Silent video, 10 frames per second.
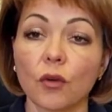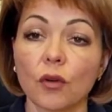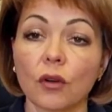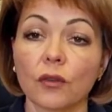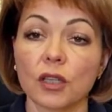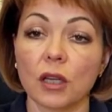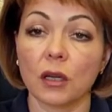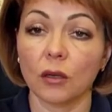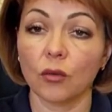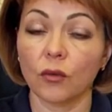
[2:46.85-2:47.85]
So
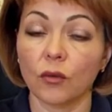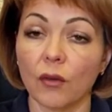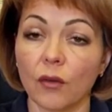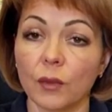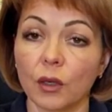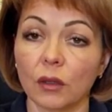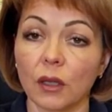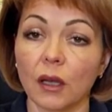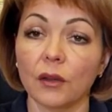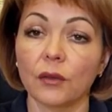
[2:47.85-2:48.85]
this battery has been
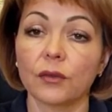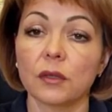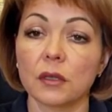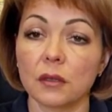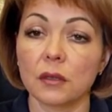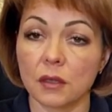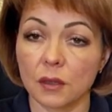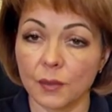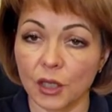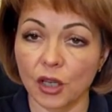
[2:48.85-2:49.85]
destroyed, so
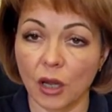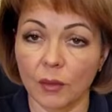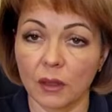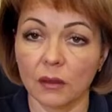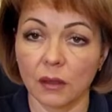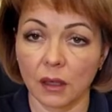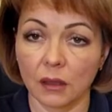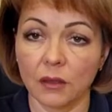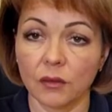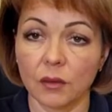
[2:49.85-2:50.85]
this night
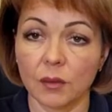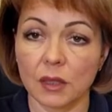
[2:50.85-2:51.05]
uh,